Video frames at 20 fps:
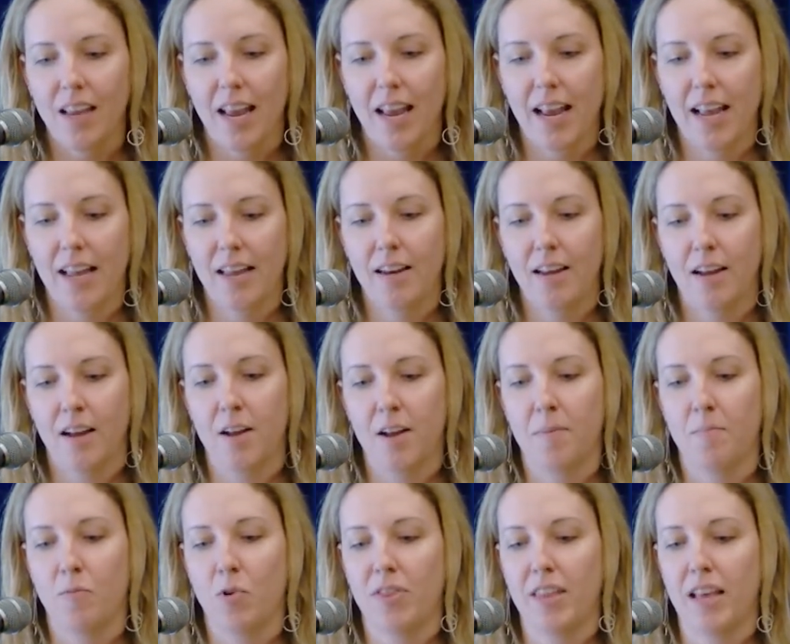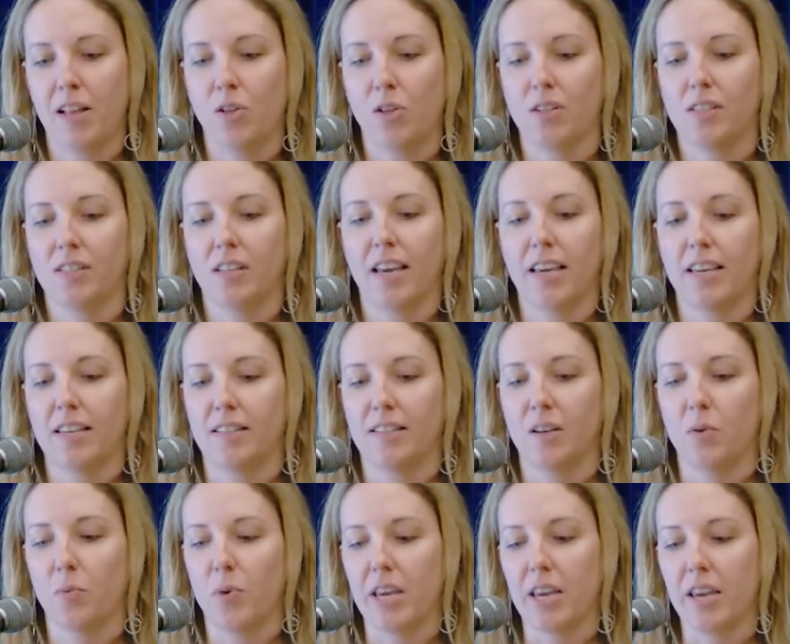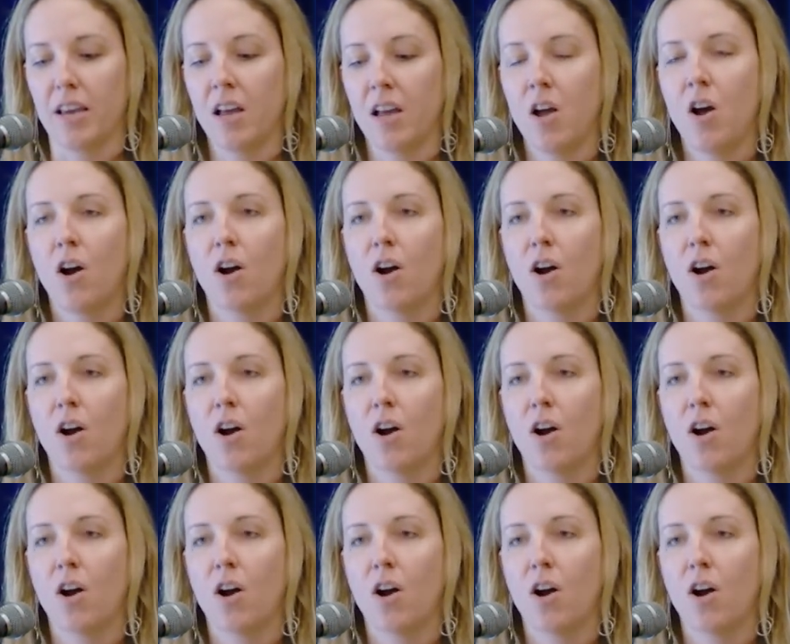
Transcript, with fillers: And what that looks like is that we